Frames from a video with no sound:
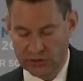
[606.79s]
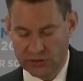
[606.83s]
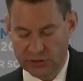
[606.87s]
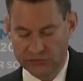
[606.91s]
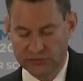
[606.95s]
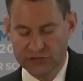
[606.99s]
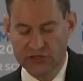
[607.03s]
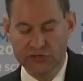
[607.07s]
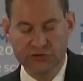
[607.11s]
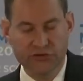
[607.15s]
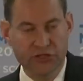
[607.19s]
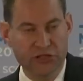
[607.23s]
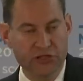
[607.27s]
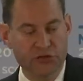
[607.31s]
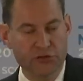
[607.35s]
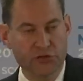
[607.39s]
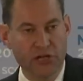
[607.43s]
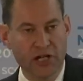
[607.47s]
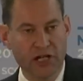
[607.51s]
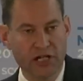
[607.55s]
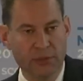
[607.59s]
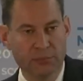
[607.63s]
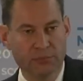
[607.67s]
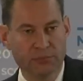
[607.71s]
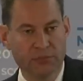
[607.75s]
reducing
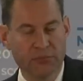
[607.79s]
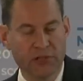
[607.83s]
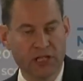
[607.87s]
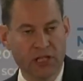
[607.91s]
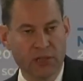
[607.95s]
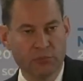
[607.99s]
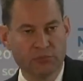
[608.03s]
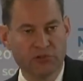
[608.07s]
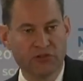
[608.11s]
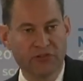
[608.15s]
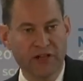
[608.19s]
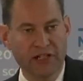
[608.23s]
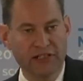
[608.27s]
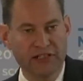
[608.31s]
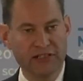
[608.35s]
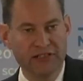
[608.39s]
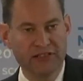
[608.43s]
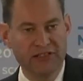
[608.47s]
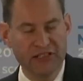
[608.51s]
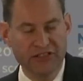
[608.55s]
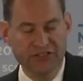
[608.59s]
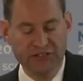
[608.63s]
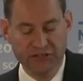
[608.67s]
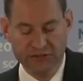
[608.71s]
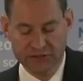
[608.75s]
crime, providing
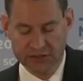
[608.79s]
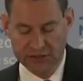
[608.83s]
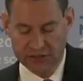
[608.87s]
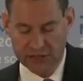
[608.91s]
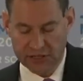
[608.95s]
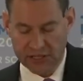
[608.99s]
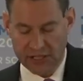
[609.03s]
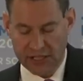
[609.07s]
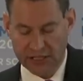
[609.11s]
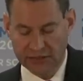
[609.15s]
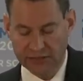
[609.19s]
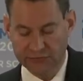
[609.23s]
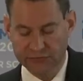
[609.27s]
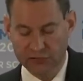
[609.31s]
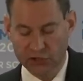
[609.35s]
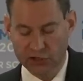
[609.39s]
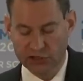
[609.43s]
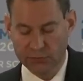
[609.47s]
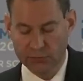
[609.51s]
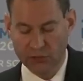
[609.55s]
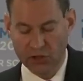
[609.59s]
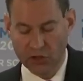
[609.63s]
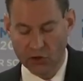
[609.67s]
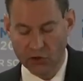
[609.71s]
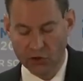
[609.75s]
decent and
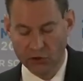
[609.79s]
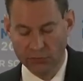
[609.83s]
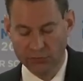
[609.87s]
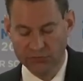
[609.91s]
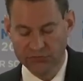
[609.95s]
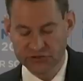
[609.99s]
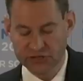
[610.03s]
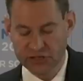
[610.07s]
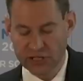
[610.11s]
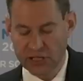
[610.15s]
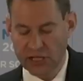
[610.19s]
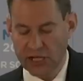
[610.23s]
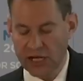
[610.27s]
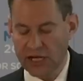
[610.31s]
affordable homes,